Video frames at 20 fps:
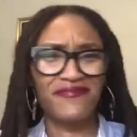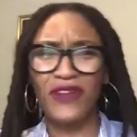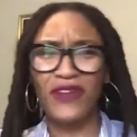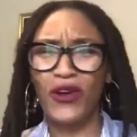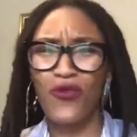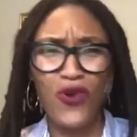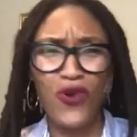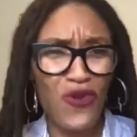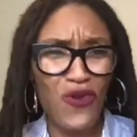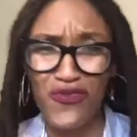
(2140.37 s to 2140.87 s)

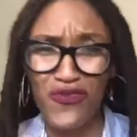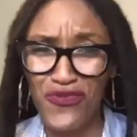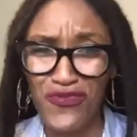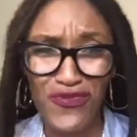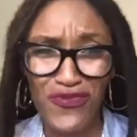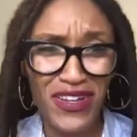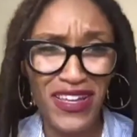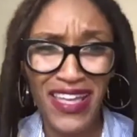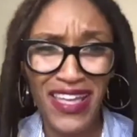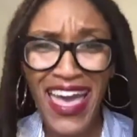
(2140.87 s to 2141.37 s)
Whew.
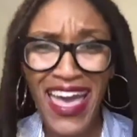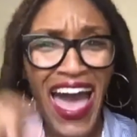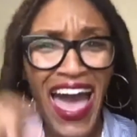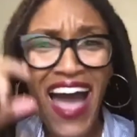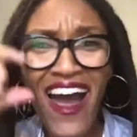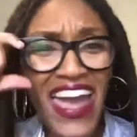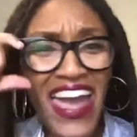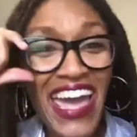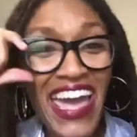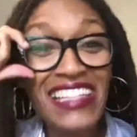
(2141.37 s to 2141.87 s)
Our
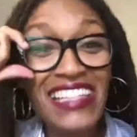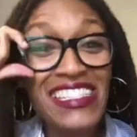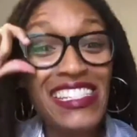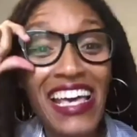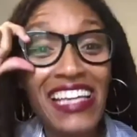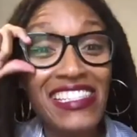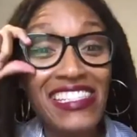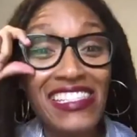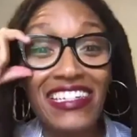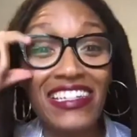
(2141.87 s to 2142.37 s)

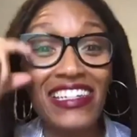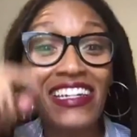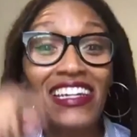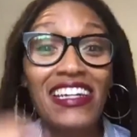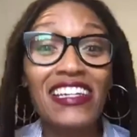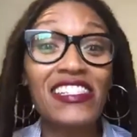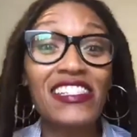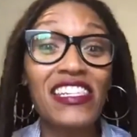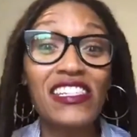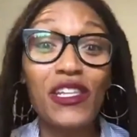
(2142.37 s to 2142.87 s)
ancestor,
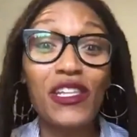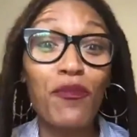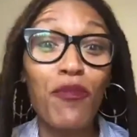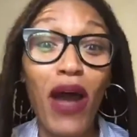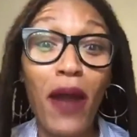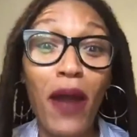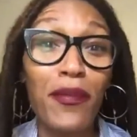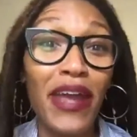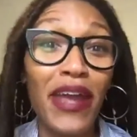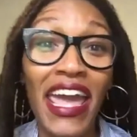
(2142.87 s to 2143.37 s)
Sister
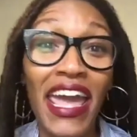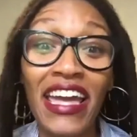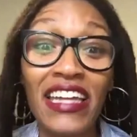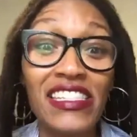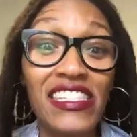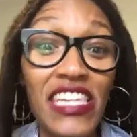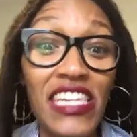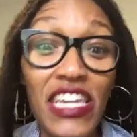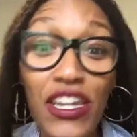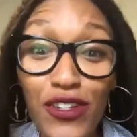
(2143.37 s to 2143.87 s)
Barbara Ann
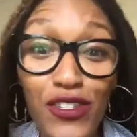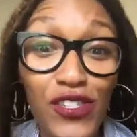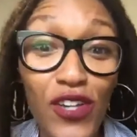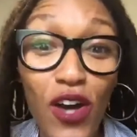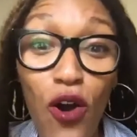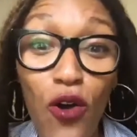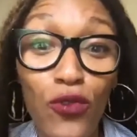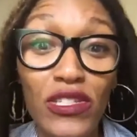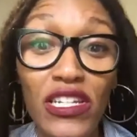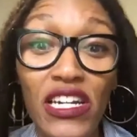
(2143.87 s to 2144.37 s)
Tier,
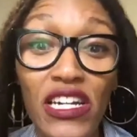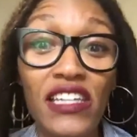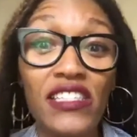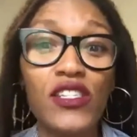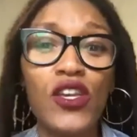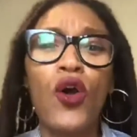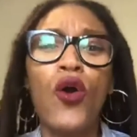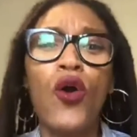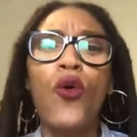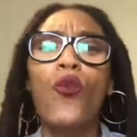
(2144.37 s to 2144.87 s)
told us,
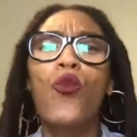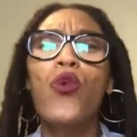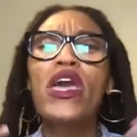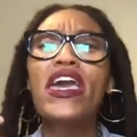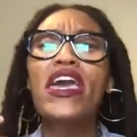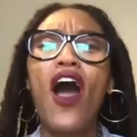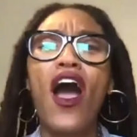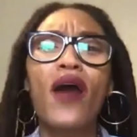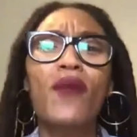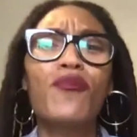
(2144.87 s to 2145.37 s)
we
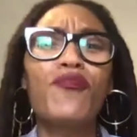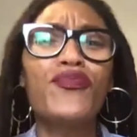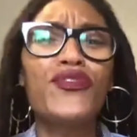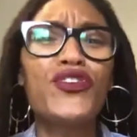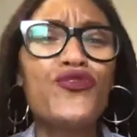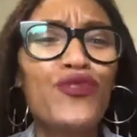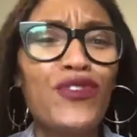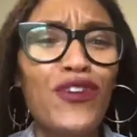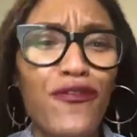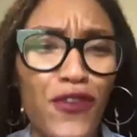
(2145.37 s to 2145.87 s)
are
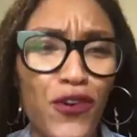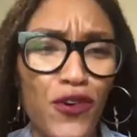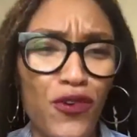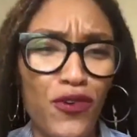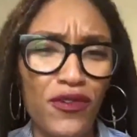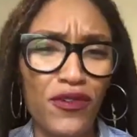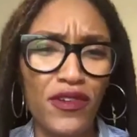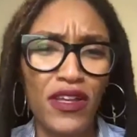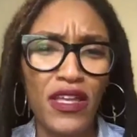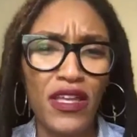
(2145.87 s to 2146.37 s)
beautiful,
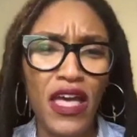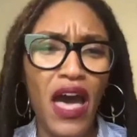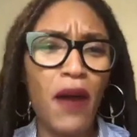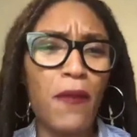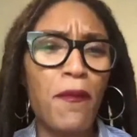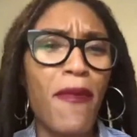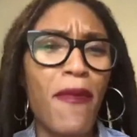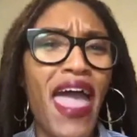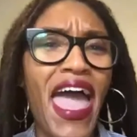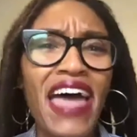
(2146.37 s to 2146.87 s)

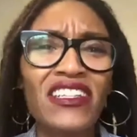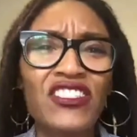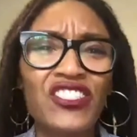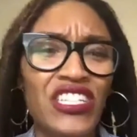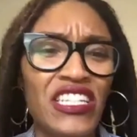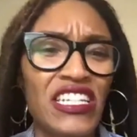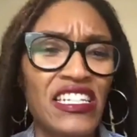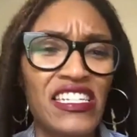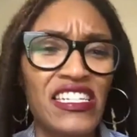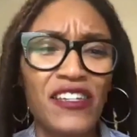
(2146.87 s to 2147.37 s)

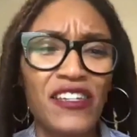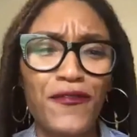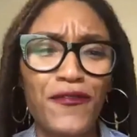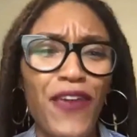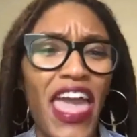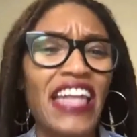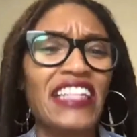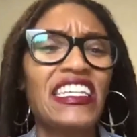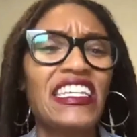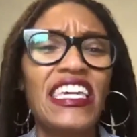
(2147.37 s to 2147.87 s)
imaginative,
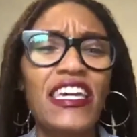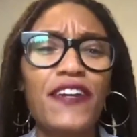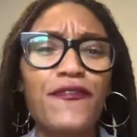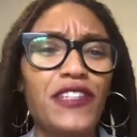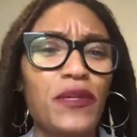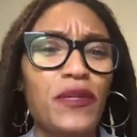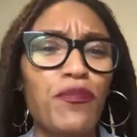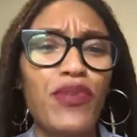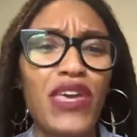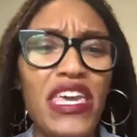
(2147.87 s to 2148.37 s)
and
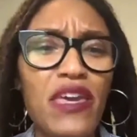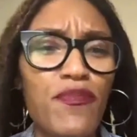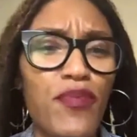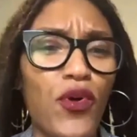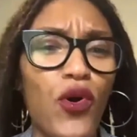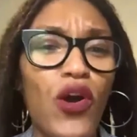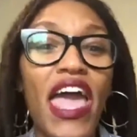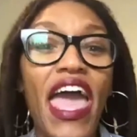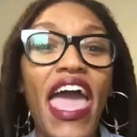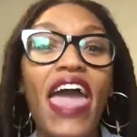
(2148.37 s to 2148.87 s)
gifted
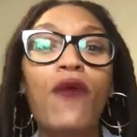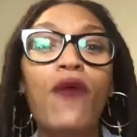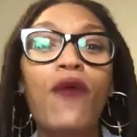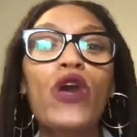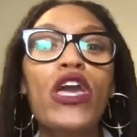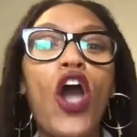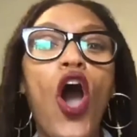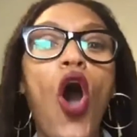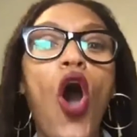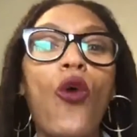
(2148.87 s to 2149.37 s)
people, and
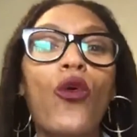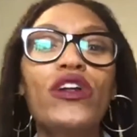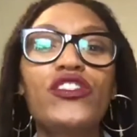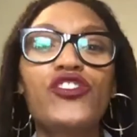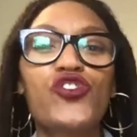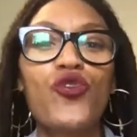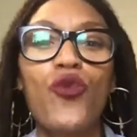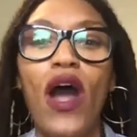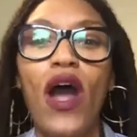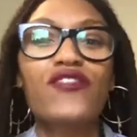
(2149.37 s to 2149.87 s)
we owe it
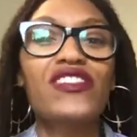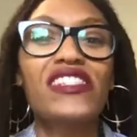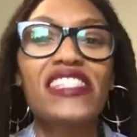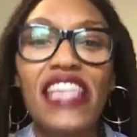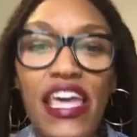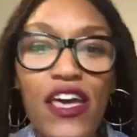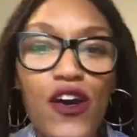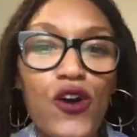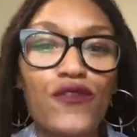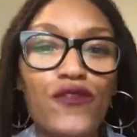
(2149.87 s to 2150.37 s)
to
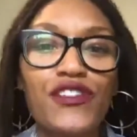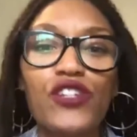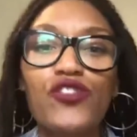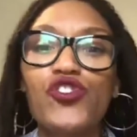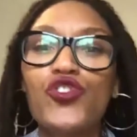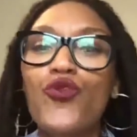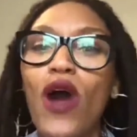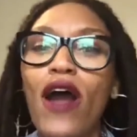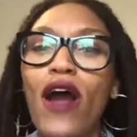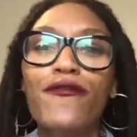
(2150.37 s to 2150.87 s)
ourselves and
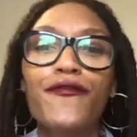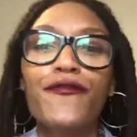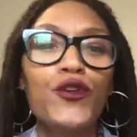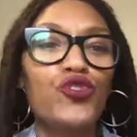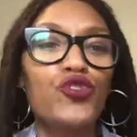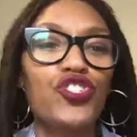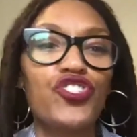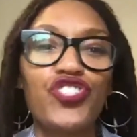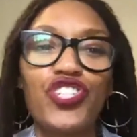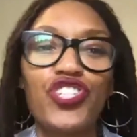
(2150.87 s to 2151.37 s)
to our
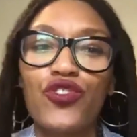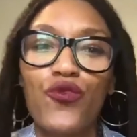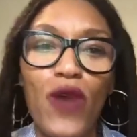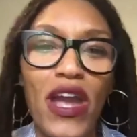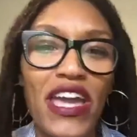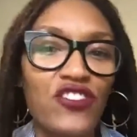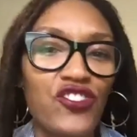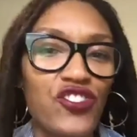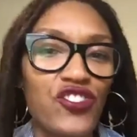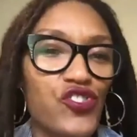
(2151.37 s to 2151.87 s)
future
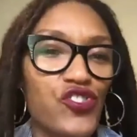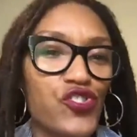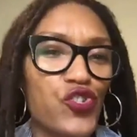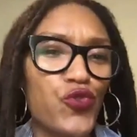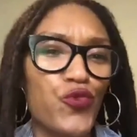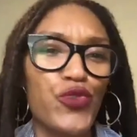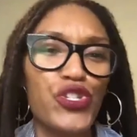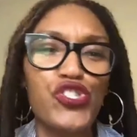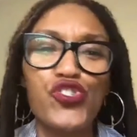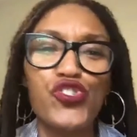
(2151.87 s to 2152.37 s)
generations to
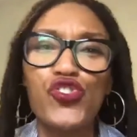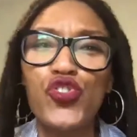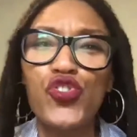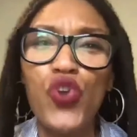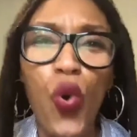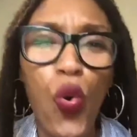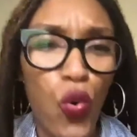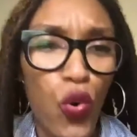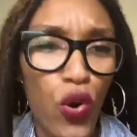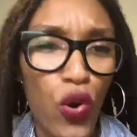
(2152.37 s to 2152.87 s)

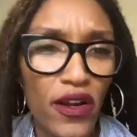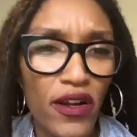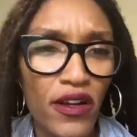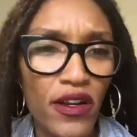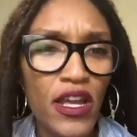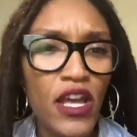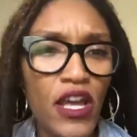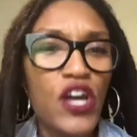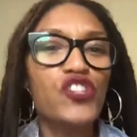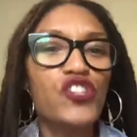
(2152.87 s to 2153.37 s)
restore,
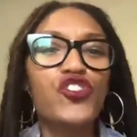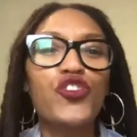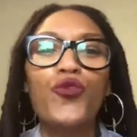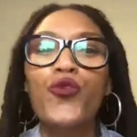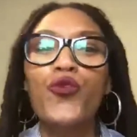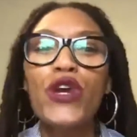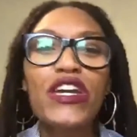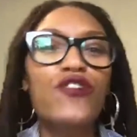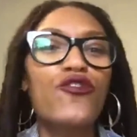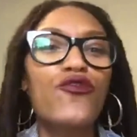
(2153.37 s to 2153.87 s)
to
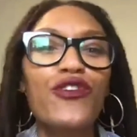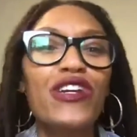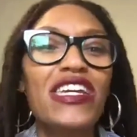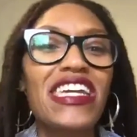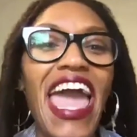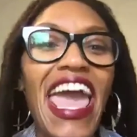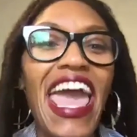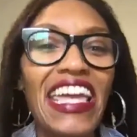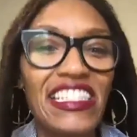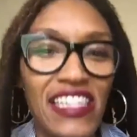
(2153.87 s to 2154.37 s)

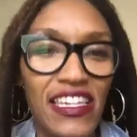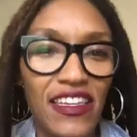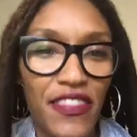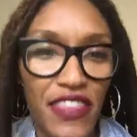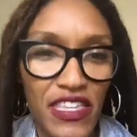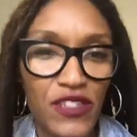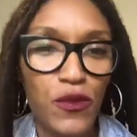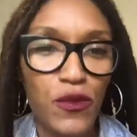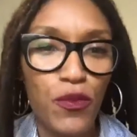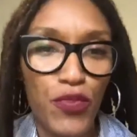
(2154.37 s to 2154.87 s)
recreate
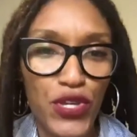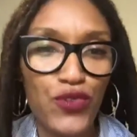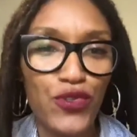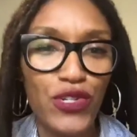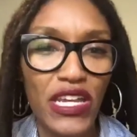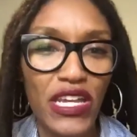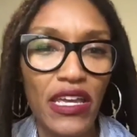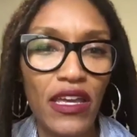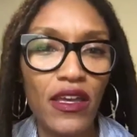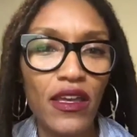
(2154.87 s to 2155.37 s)
this
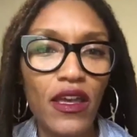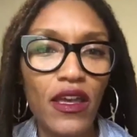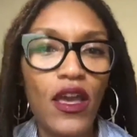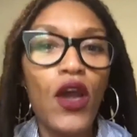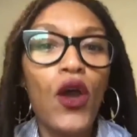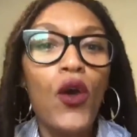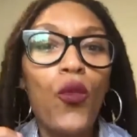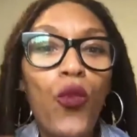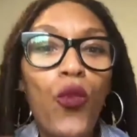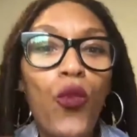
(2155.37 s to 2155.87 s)
beauty.
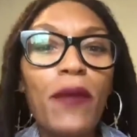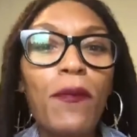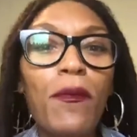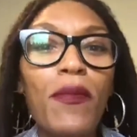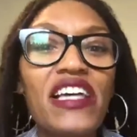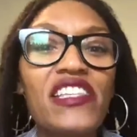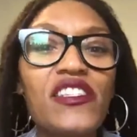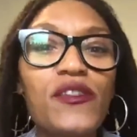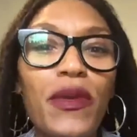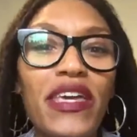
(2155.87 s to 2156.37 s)
We
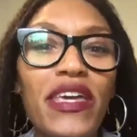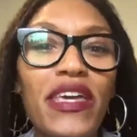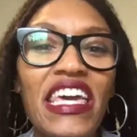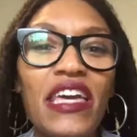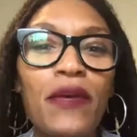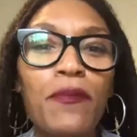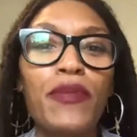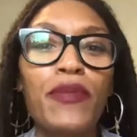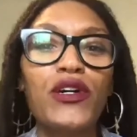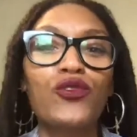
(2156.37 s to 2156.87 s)
must
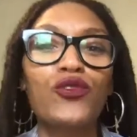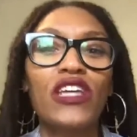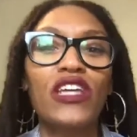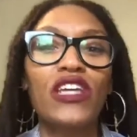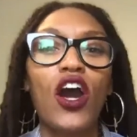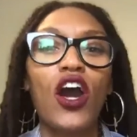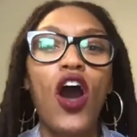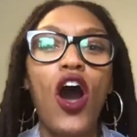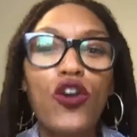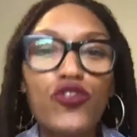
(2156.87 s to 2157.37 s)
begin building
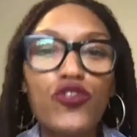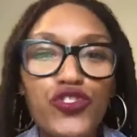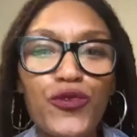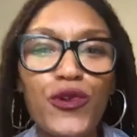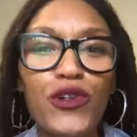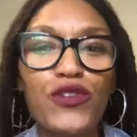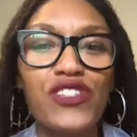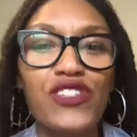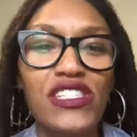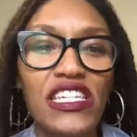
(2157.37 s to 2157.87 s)

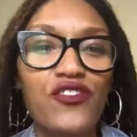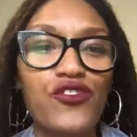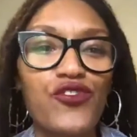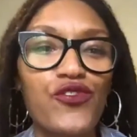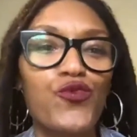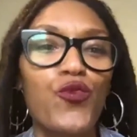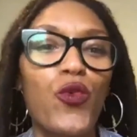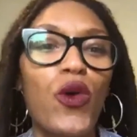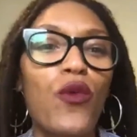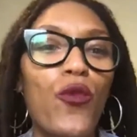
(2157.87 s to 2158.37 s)
cultural centers
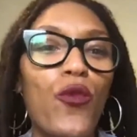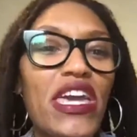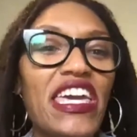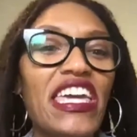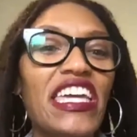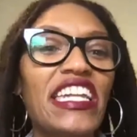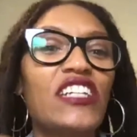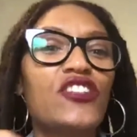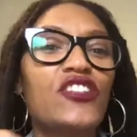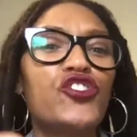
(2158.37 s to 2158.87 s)
where we
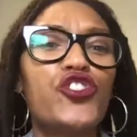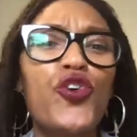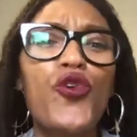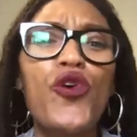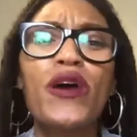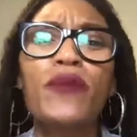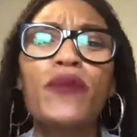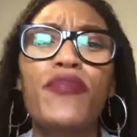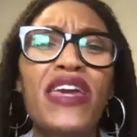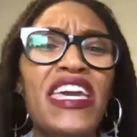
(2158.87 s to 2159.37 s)
can enjoy
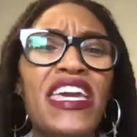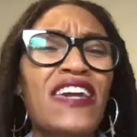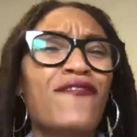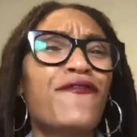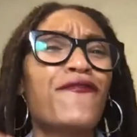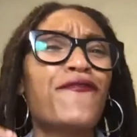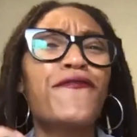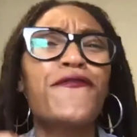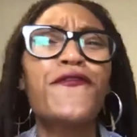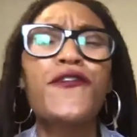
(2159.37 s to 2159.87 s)
being
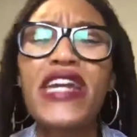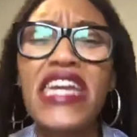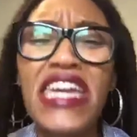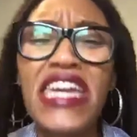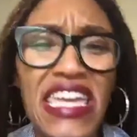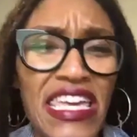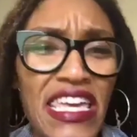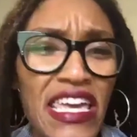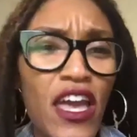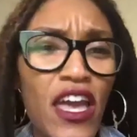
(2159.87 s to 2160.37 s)

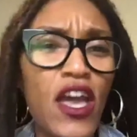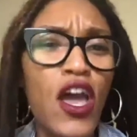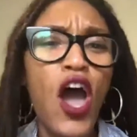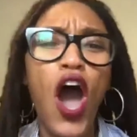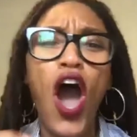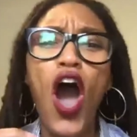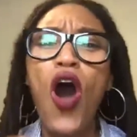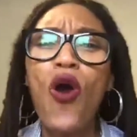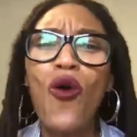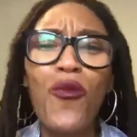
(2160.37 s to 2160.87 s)
free,
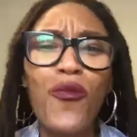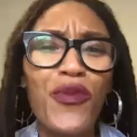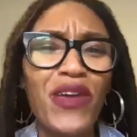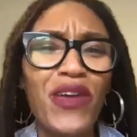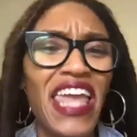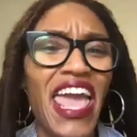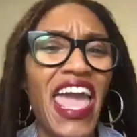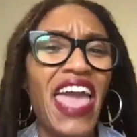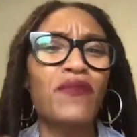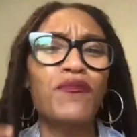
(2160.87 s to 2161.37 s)
open,
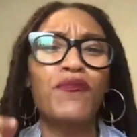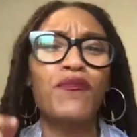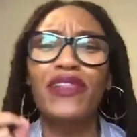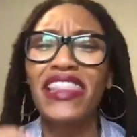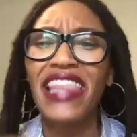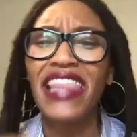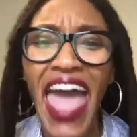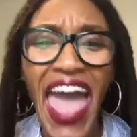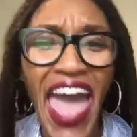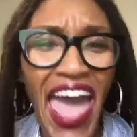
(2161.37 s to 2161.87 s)
and
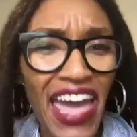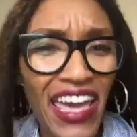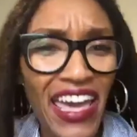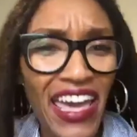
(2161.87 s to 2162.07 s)
Black,